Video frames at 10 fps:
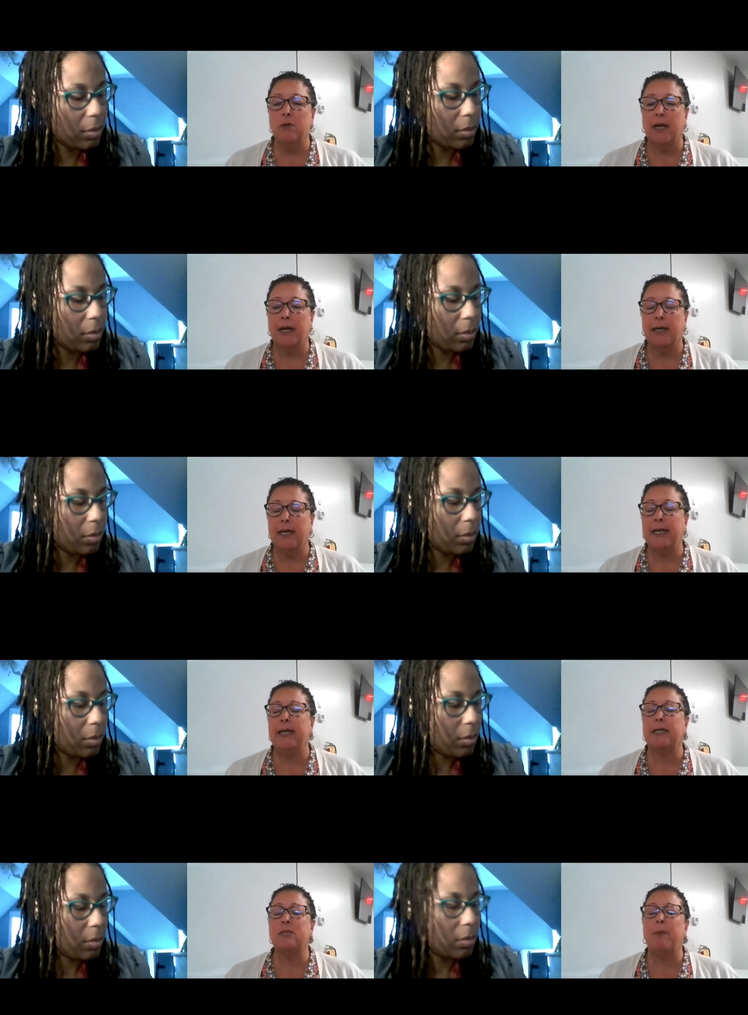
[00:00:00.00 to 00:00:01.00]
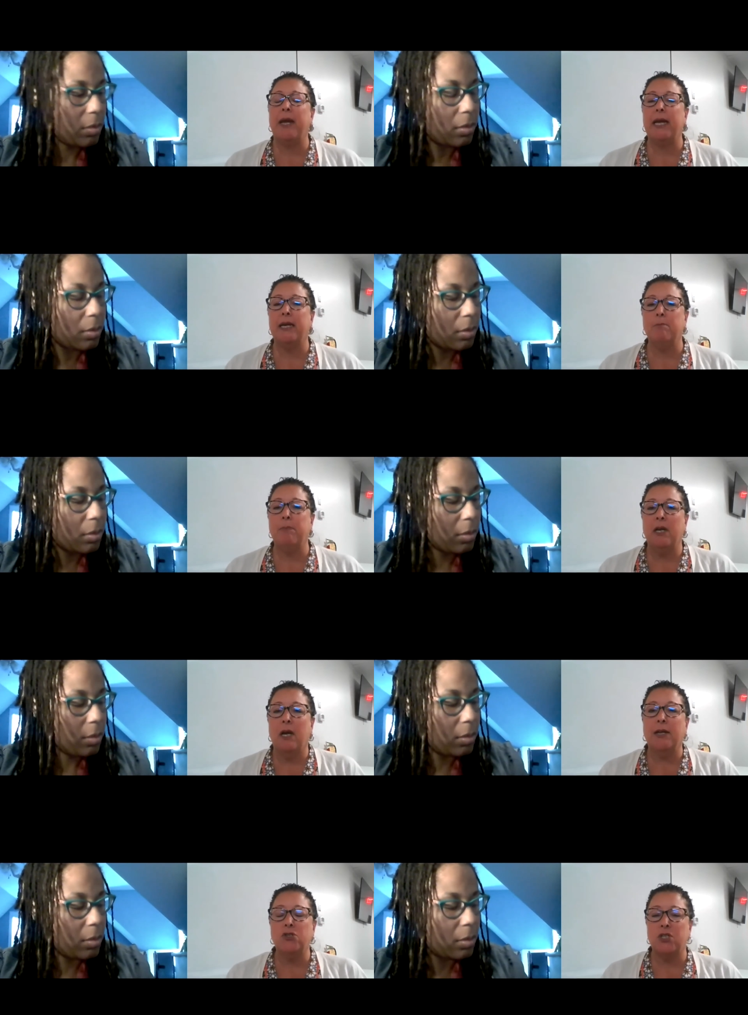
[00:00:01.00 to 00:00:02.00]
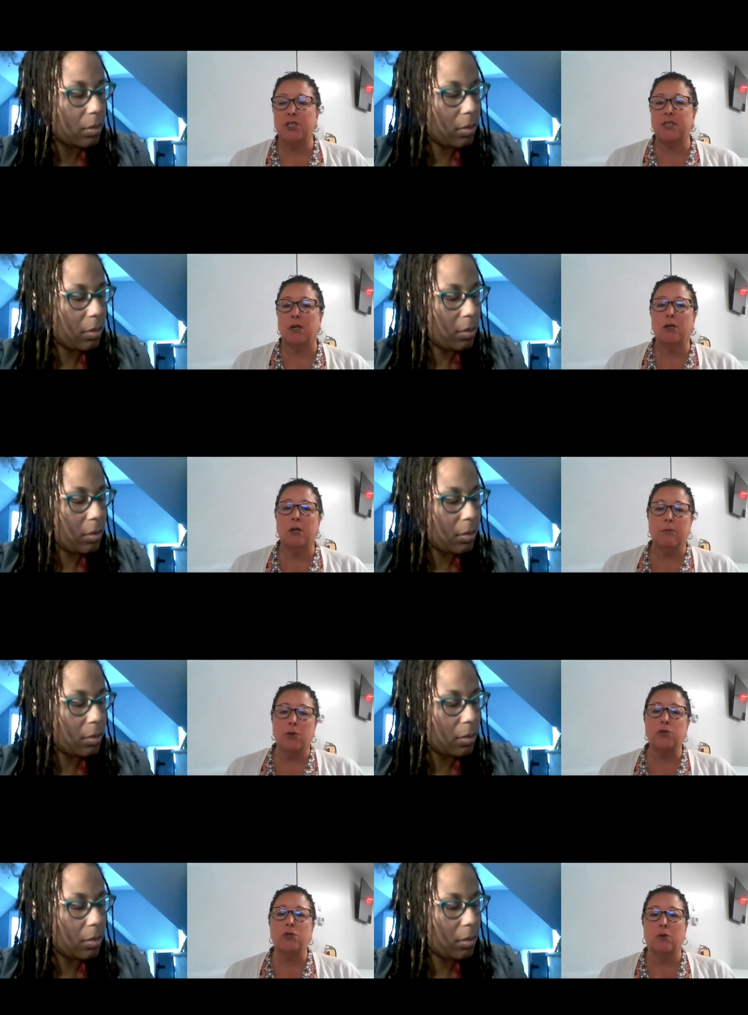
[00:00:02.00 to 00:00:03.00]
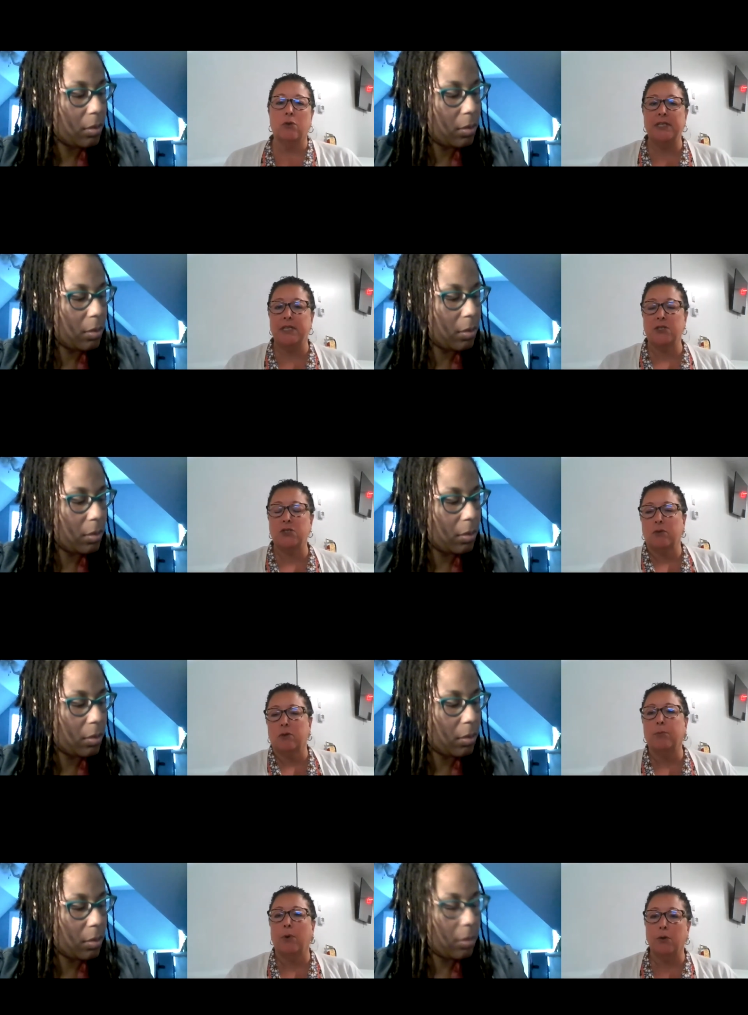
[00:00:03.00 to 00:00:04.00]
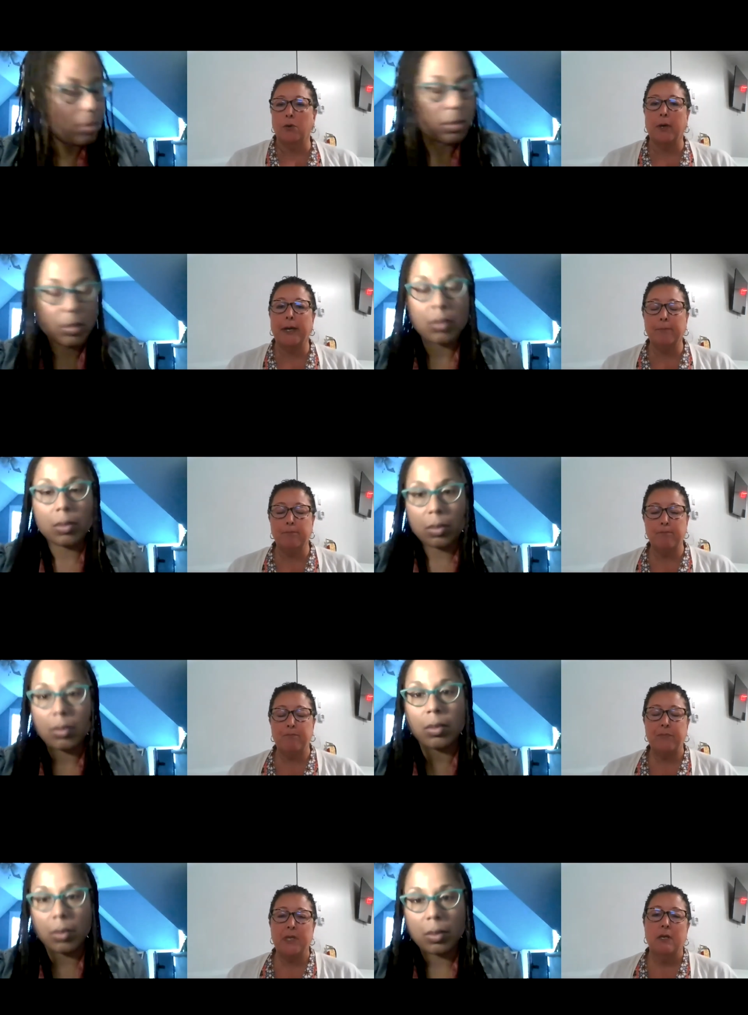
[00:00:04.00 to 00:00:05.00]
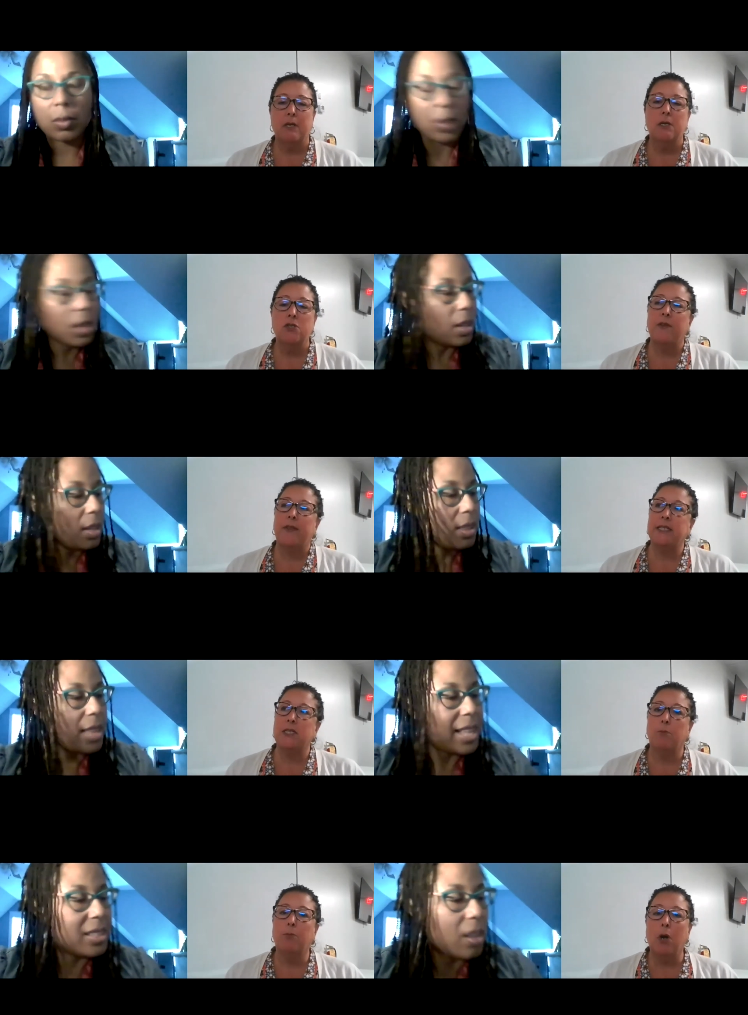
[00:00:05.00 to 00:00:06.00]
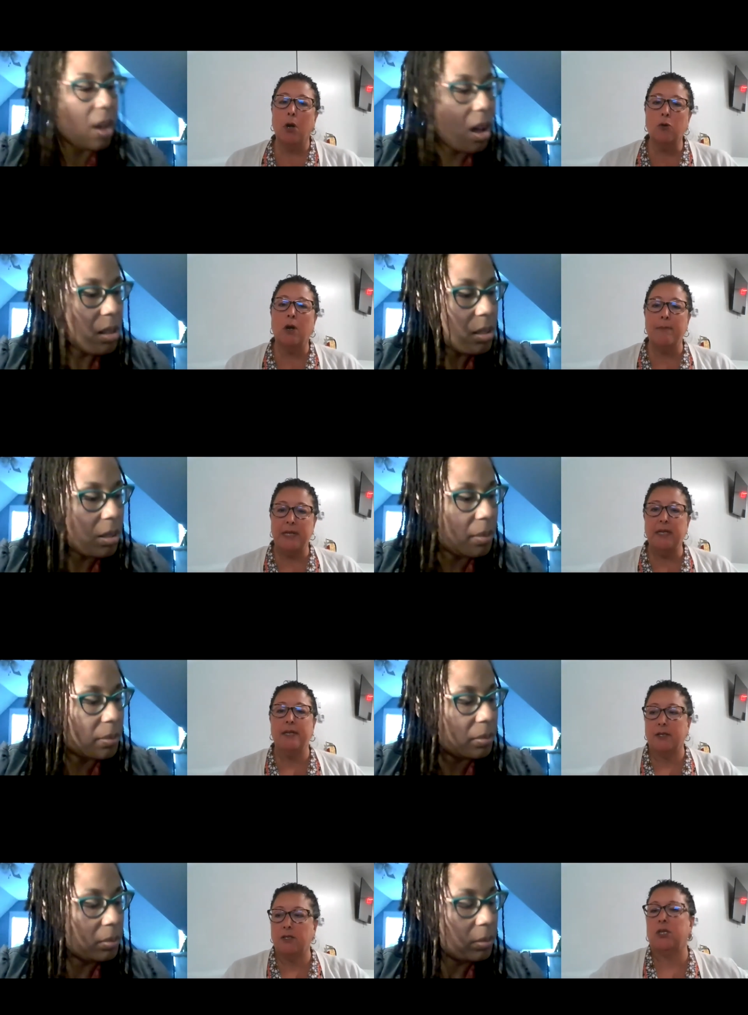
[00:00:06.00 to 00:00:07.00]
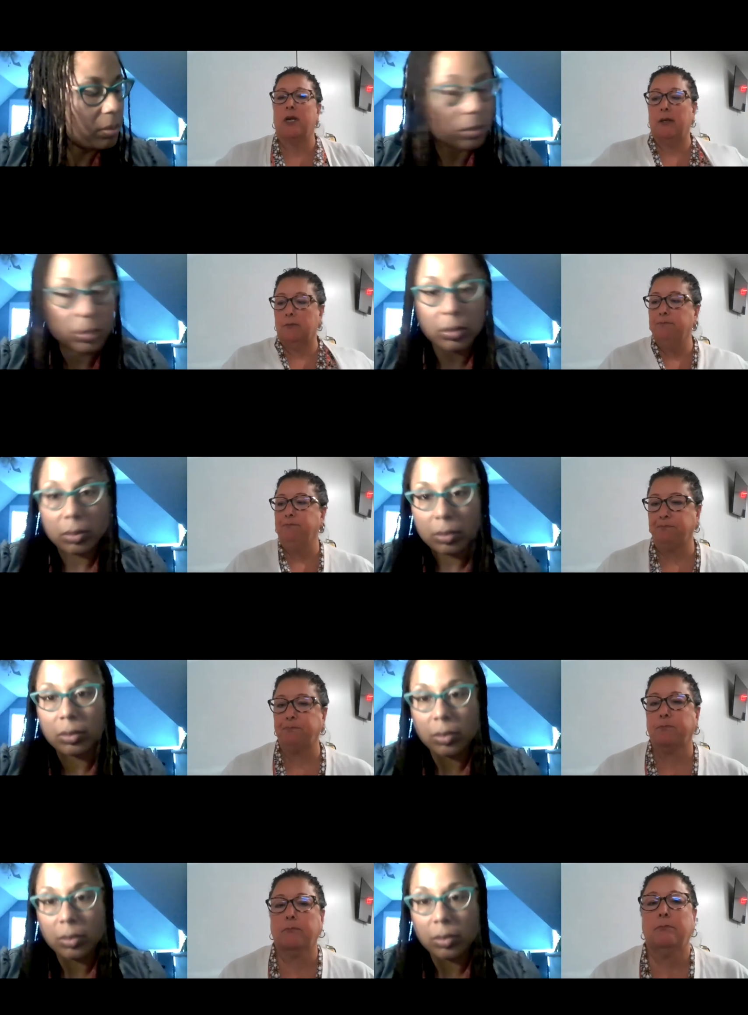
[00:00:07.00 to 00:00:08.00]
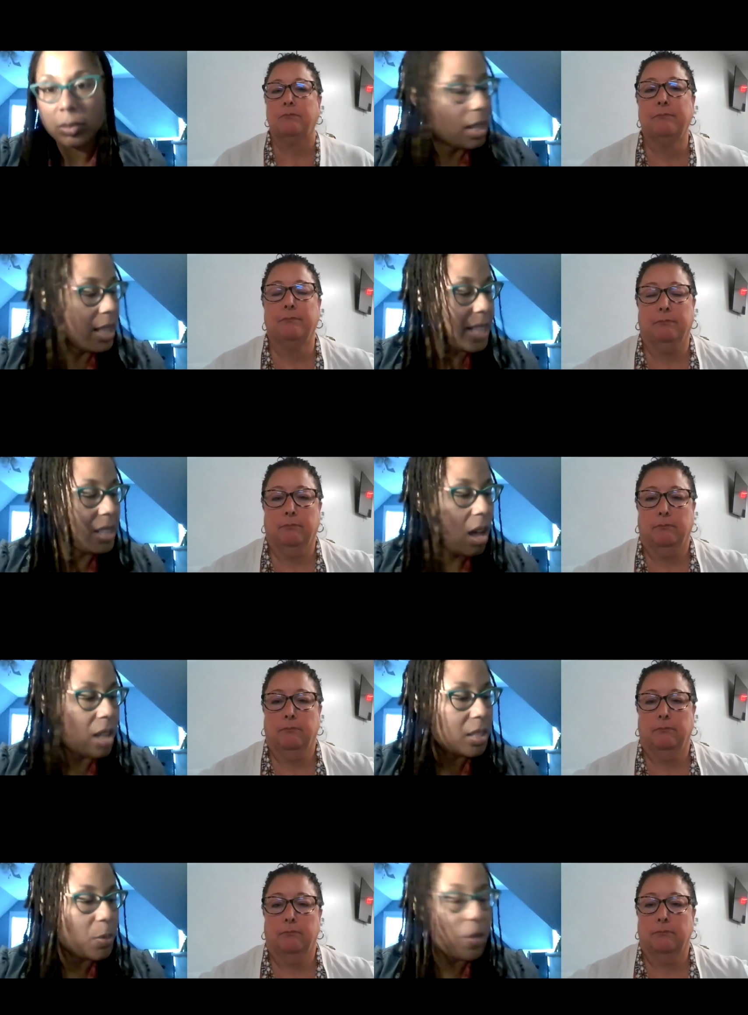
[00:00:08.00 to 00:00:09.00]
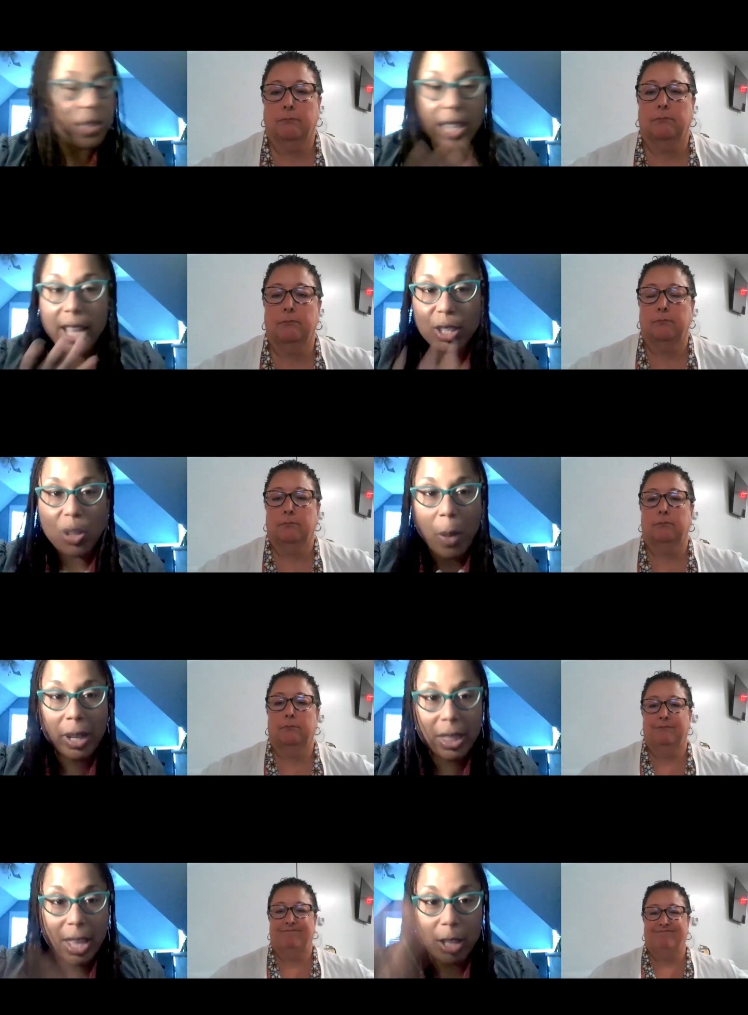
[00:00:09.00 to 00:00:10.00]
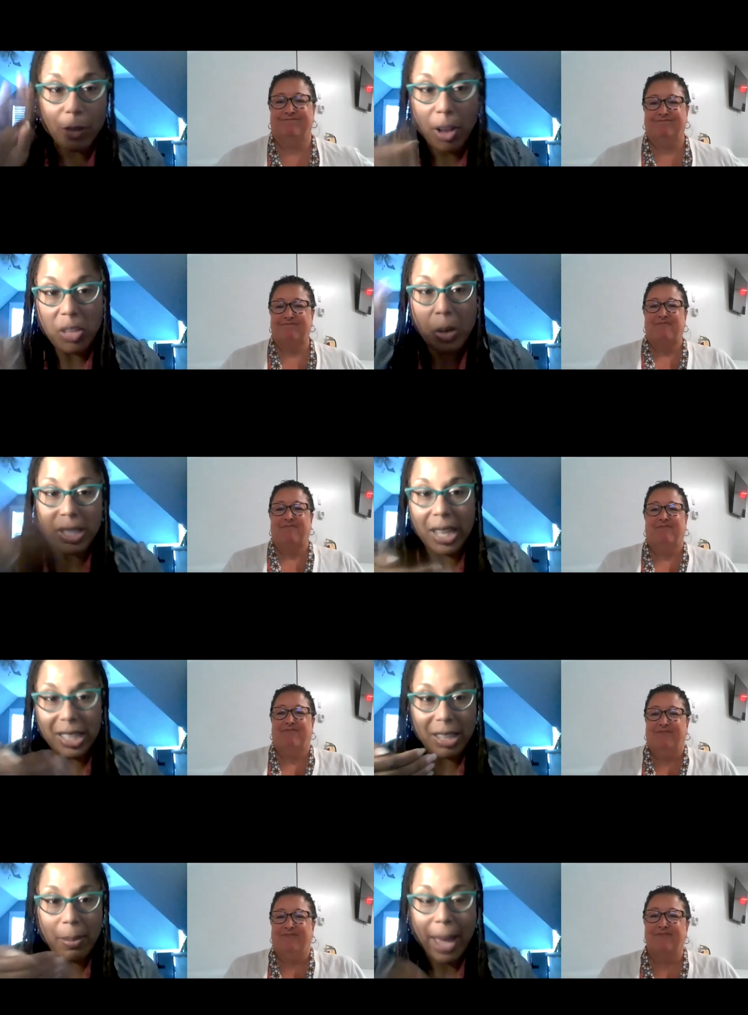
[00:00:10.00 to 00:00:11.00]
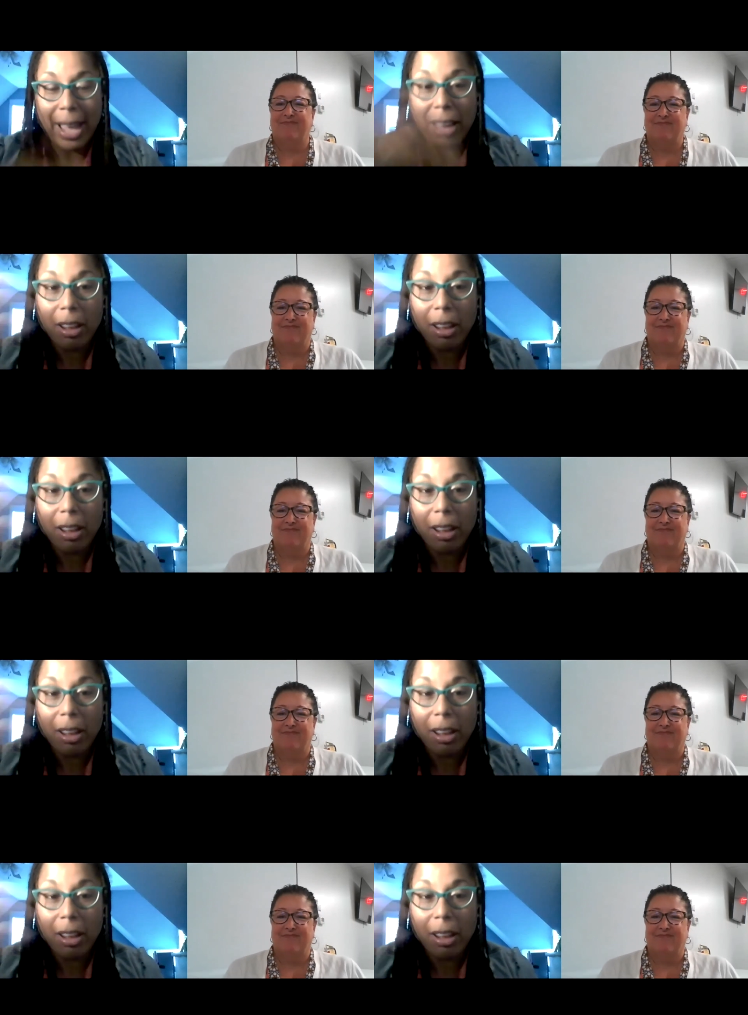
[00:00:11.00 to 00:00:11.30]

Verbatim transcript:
Speaker 1: and expand beyond just our commercial industrial program. So that's
Speaker 2: our program awesome. In a nutshell. That's awesome. You've said so many things. First, I want to take a step back and